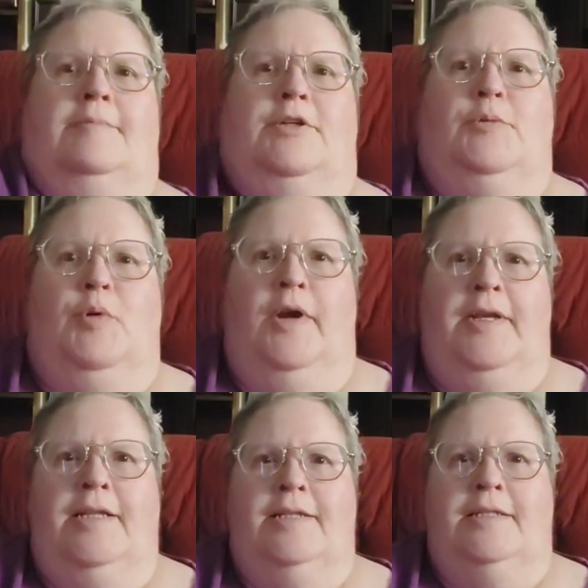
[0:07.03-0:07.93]
should point
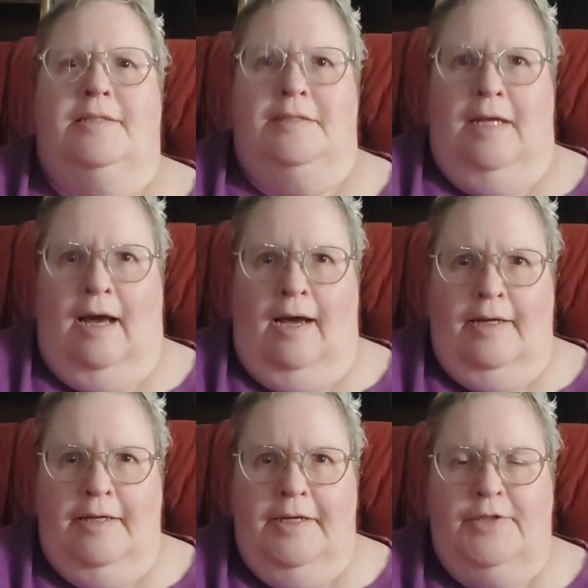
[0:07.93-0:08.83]
out this is not
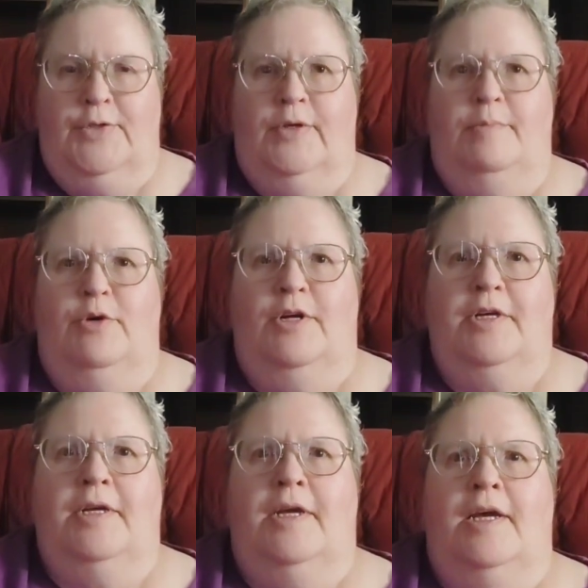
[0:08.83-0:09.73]
a history
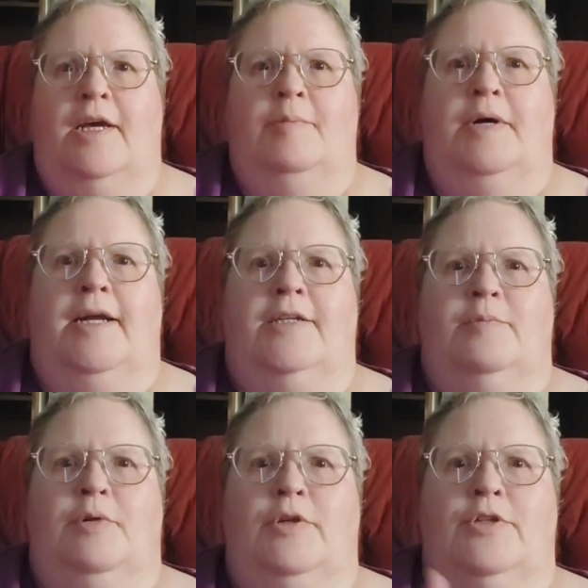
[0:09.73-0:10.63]
book, but as a
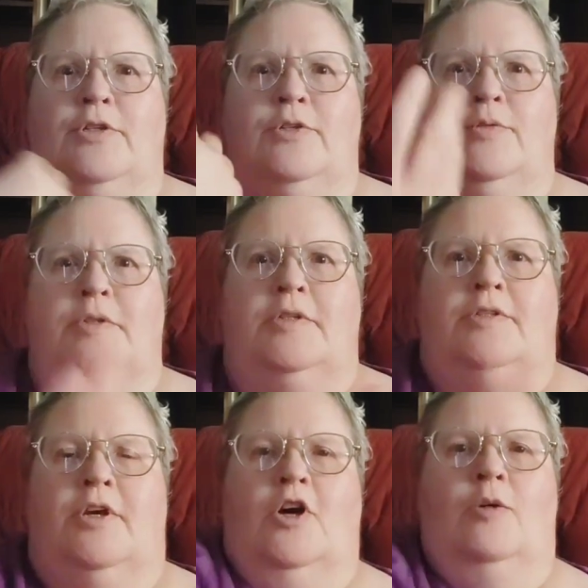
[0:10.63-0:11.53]
person who is
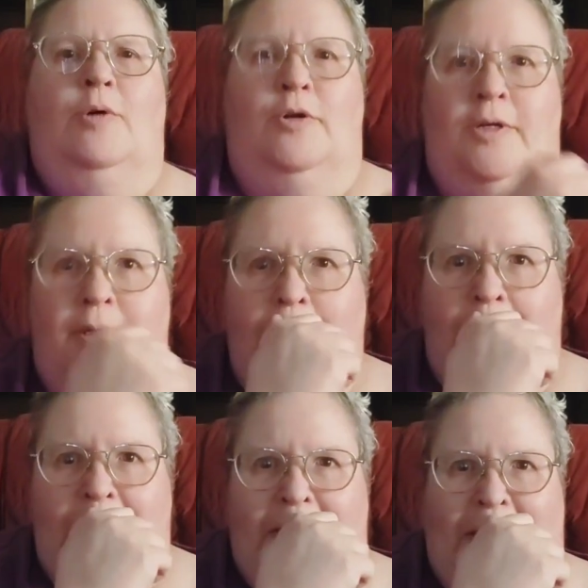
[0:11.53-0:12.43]
a homeowner,
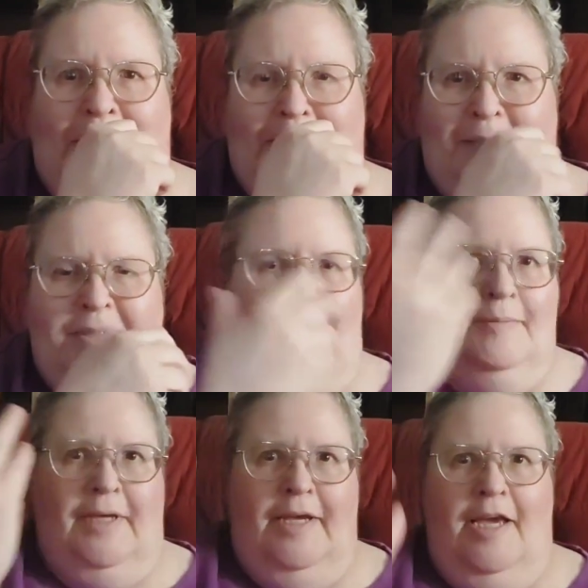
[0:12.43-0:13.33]

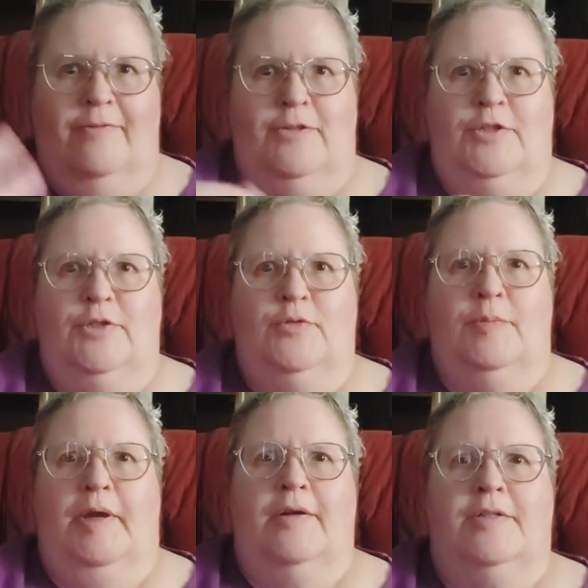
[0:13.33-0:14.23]
sometimes I have to do
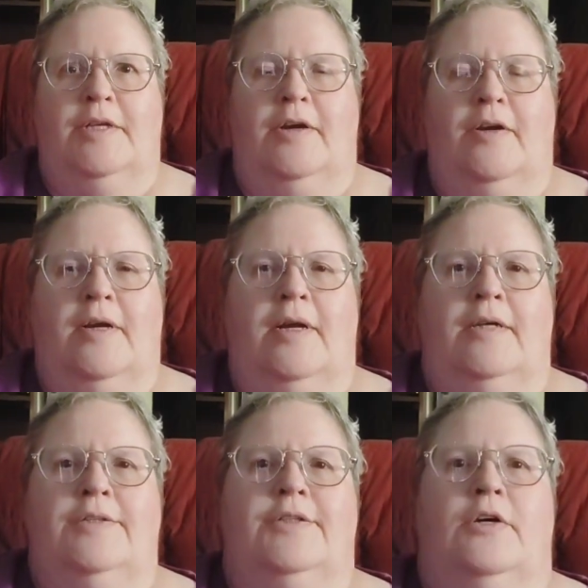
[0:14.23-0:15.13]
repairs here.
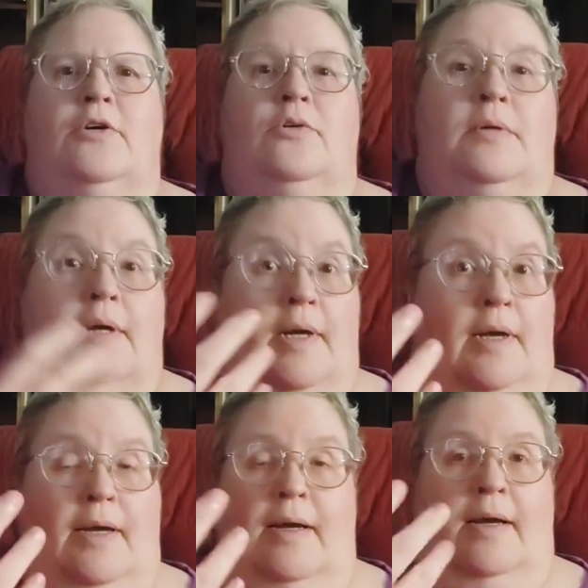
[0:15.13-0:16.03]
So
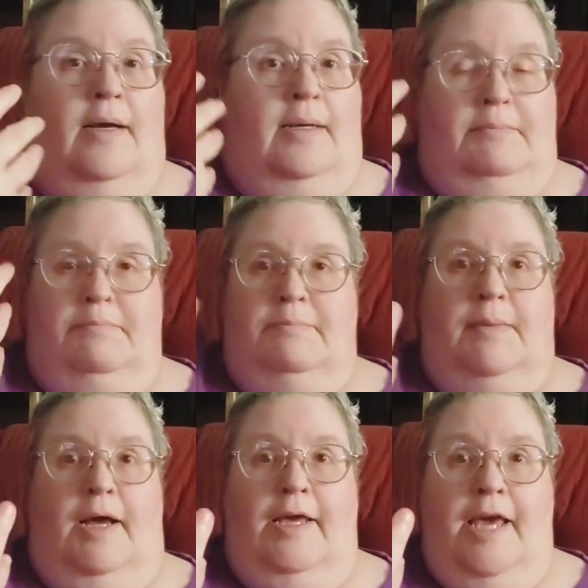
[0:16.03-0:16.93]

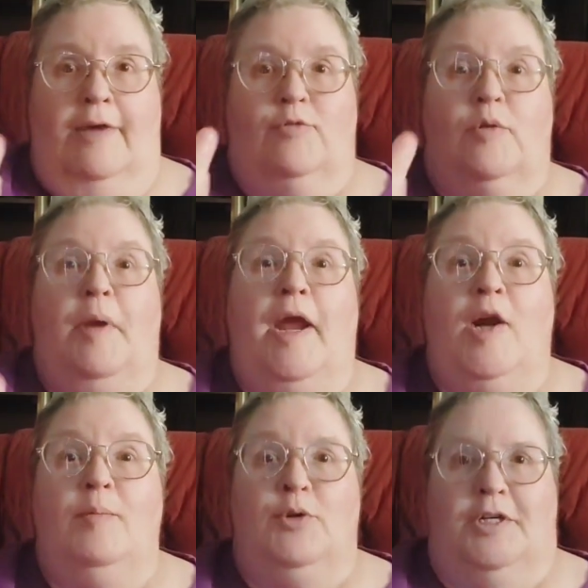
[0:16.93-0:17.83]
I have a repair
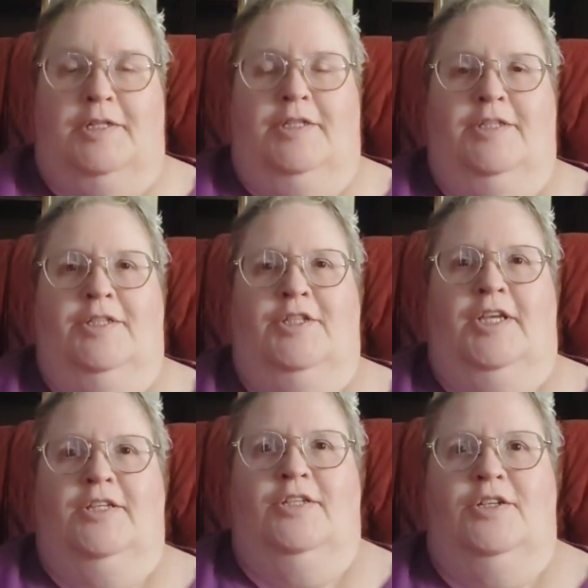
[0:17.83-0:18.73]
book to
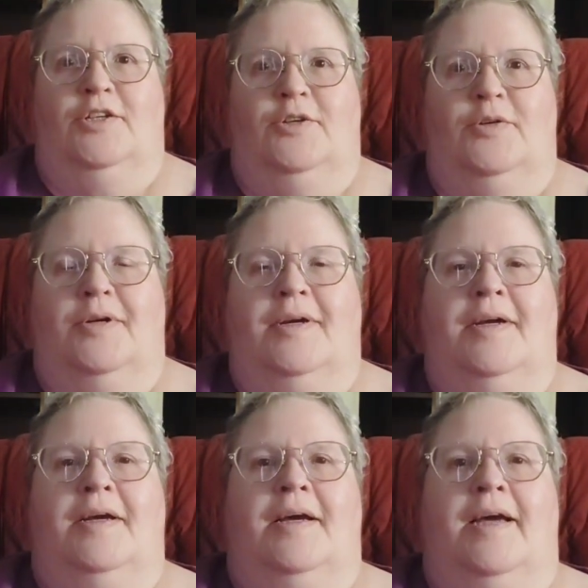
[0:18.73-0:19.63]
suggest to you.
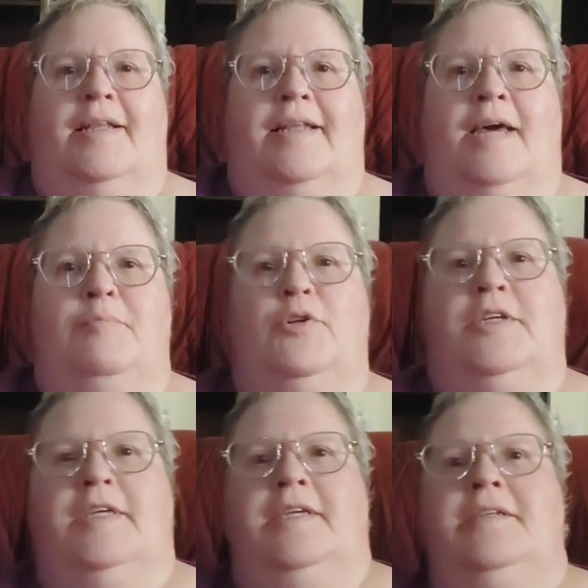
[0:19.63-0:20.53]
And that
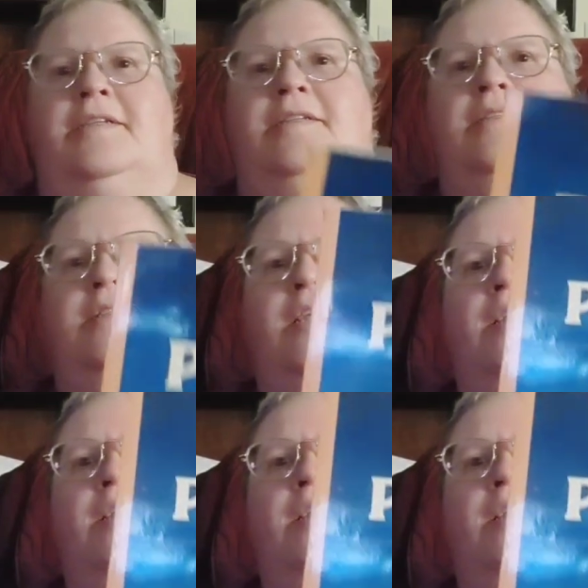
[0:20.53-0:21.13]
book is